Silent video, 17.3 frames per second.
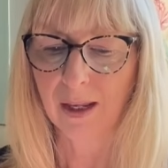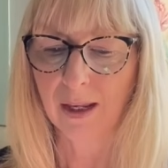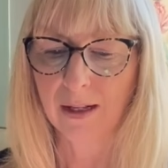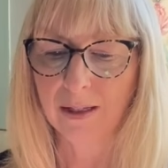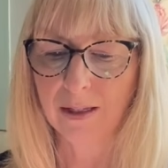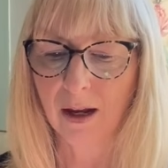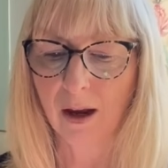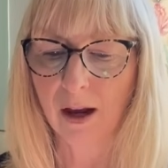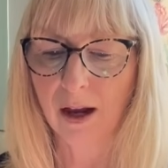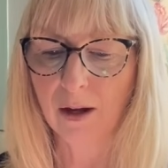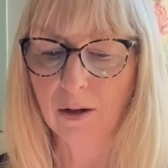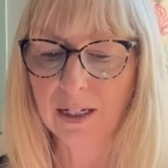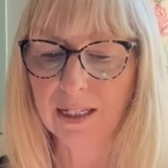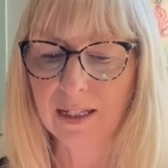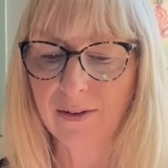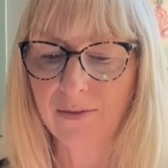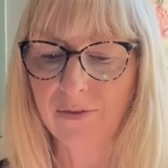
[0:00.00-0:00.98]
So I
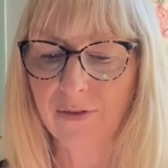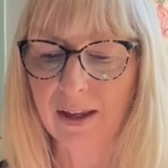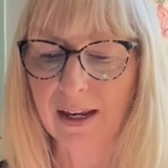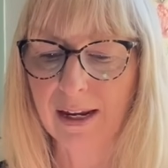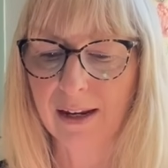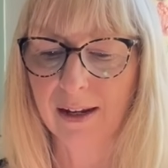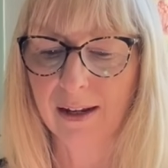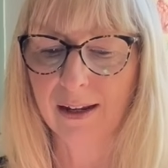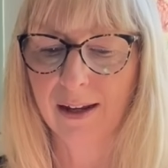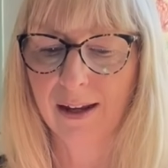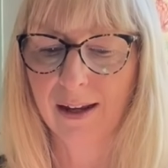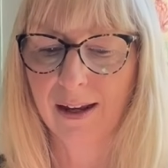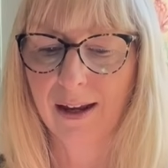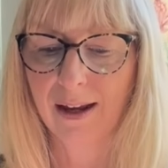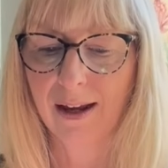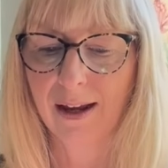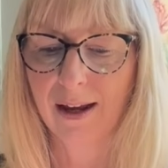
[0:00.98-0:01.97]
honestly think
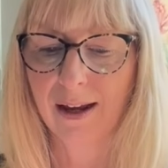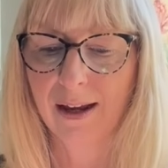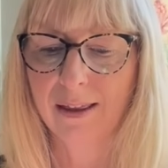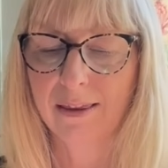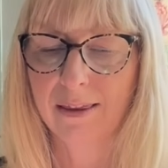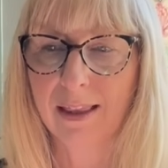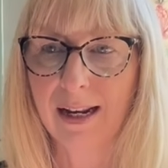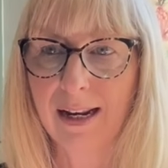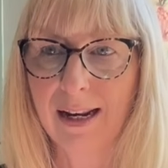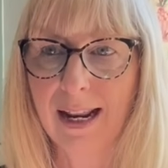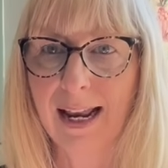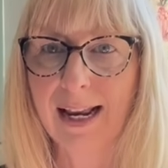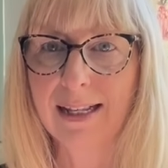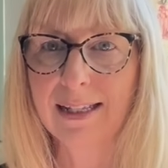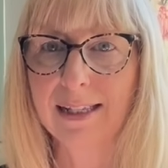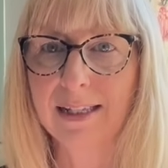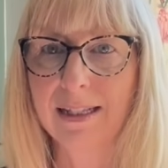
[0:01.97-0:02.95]
the
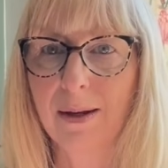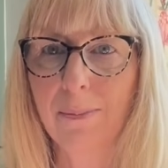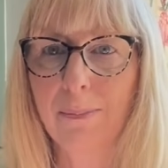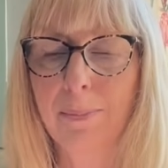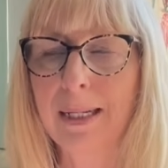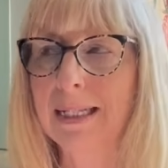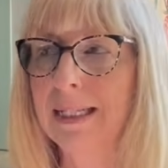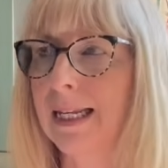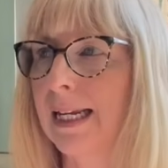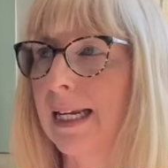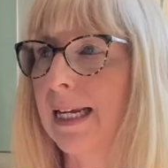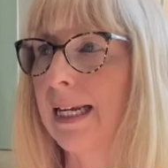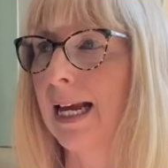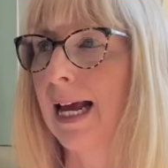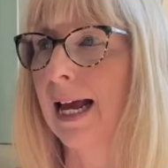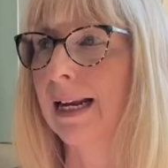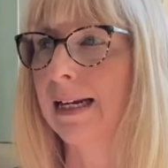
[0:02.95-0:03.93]
less
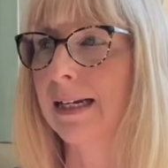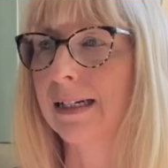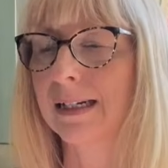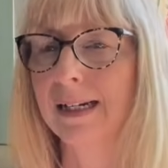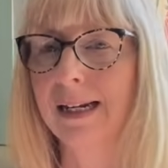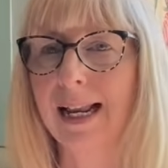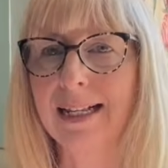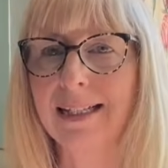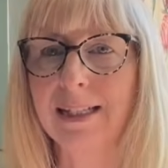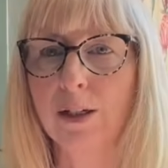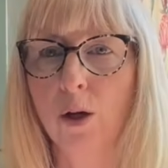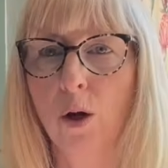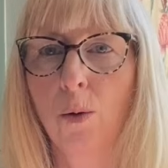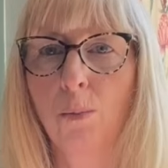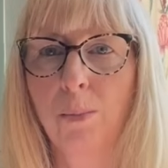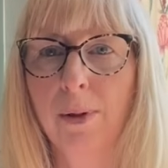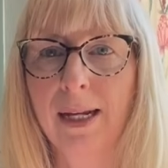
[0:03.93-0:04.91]
busy and less
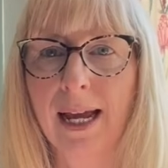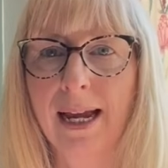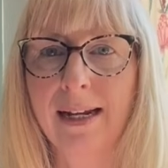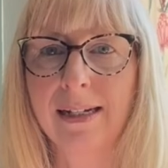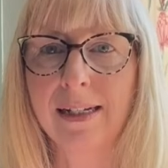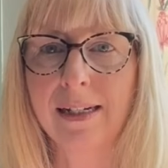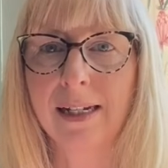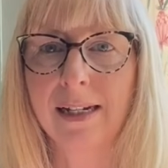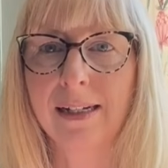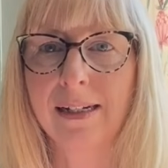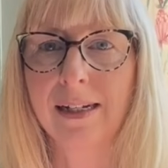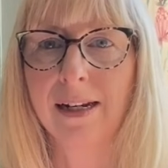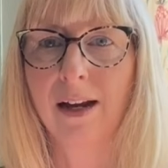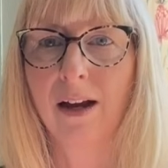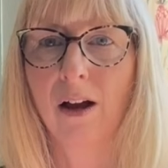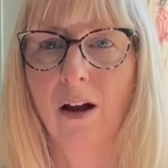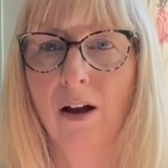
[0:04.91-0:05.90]
complicated
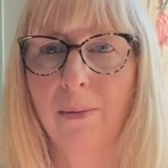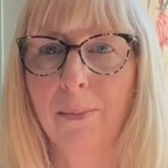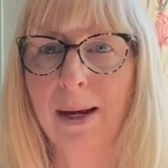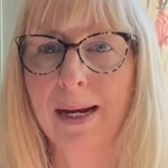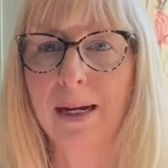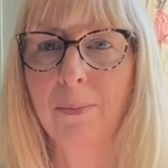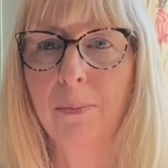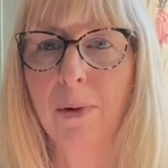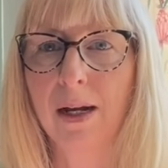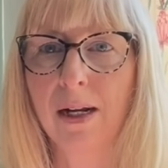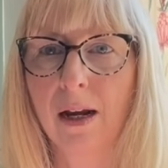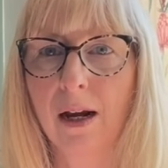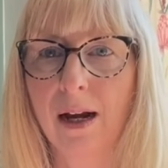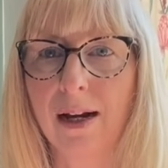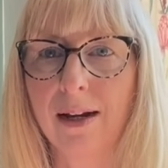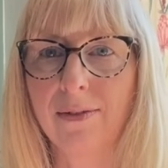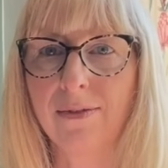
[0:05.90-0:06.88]
I make my
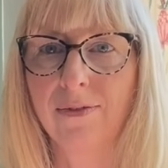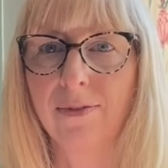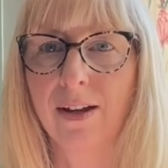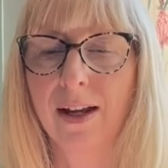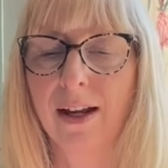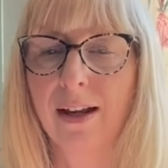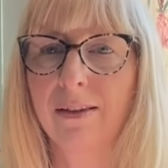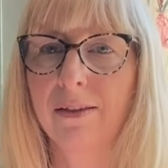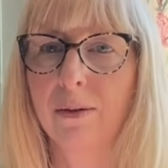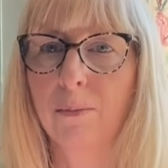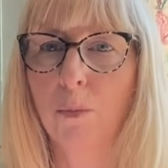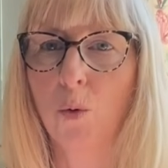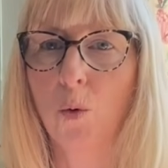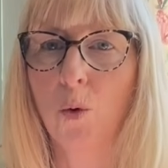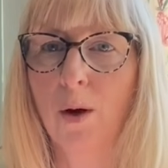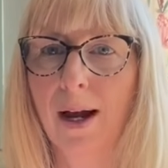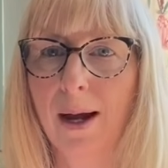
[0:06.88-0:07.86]
life, the
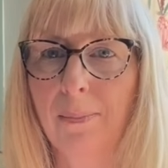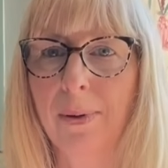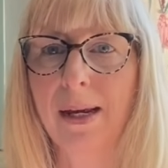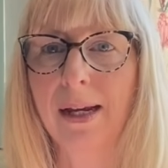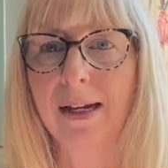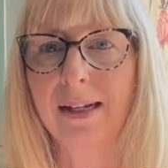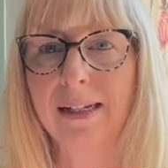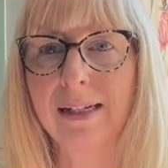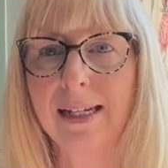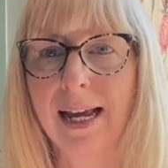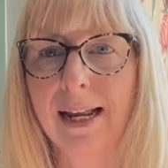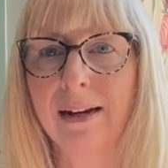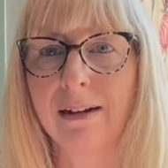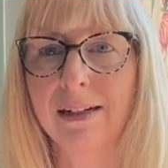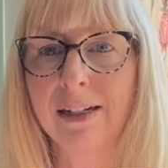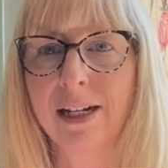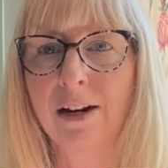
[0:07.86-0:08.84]
more happy and
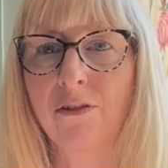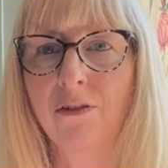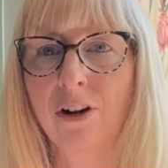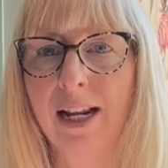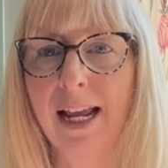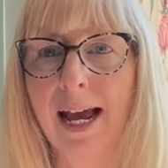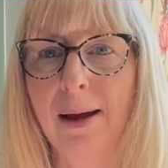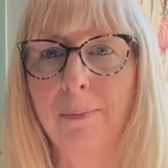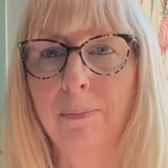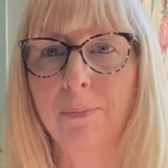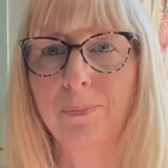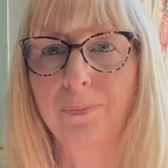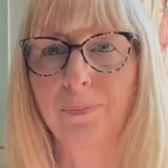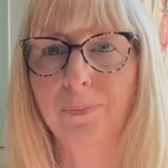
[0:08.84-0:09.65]
content I generally am.